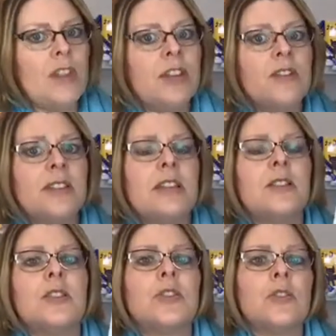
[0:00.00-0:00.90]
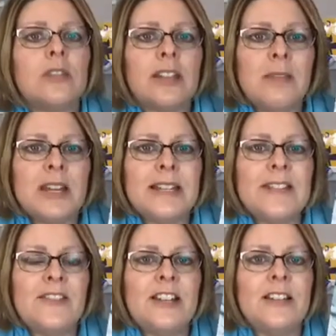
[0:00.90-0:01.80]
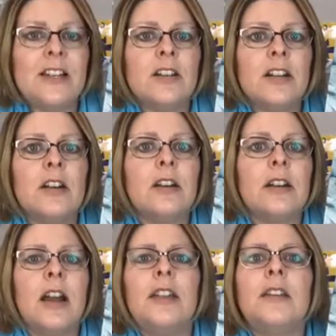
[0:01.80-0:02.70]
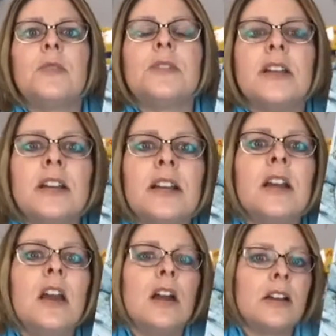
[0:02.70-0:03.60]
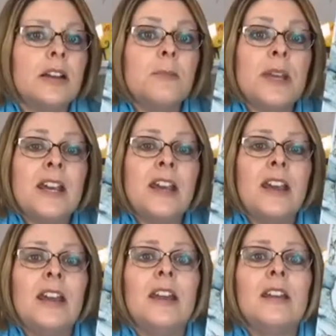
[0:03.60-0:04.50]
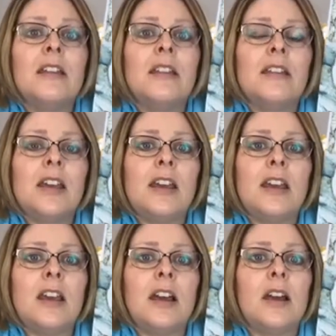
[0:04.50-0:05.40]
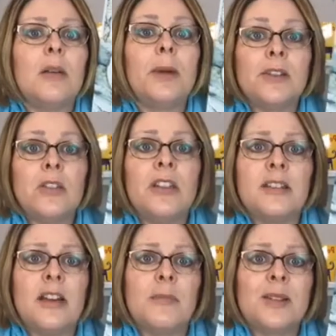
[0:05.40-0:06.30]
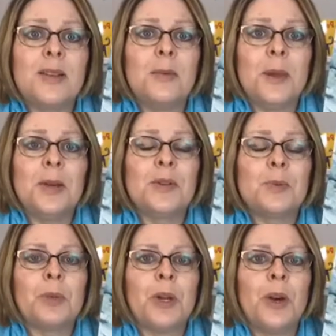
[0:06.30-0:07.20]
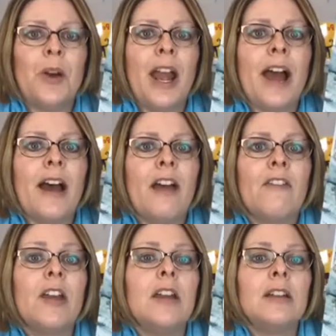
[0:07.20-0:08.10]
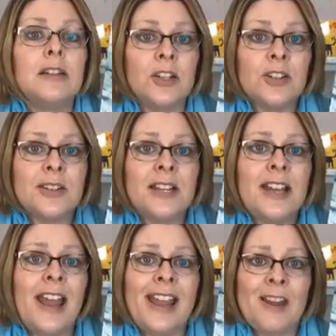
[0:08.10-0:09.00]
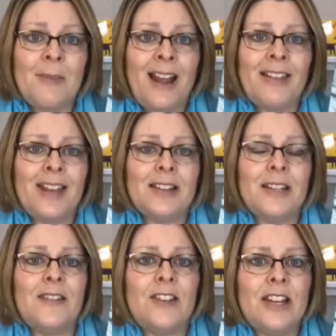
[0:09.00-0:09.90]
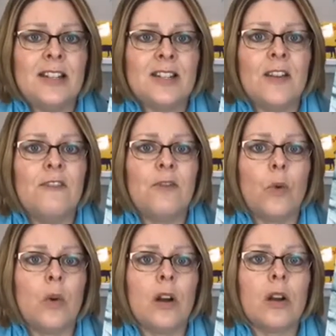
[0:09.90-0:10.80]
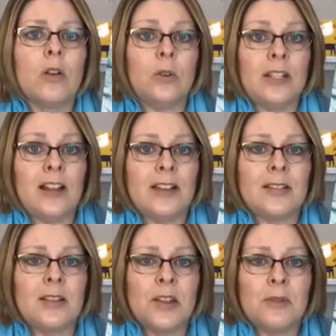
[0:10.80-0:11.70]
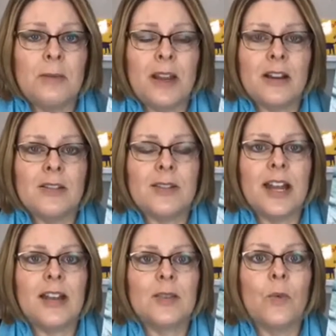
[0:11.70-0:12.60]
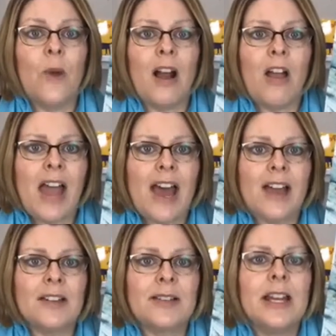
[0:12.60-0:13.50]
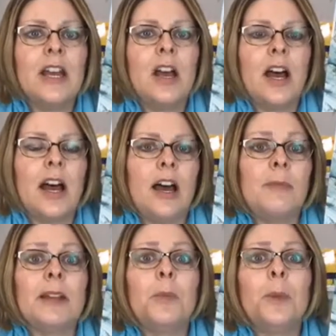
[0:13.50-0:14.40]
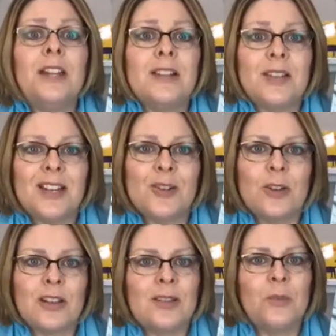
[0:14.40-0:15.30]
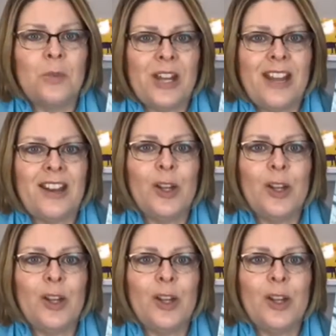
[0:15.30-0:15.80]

there's this circle time activities. Erin are gonna, I think it was Erin, are gonna be in the bundle that Tom is gonna post below. I have literacy and math activities for Goldilocks and the Three Bears, as well as a complete center lesson plan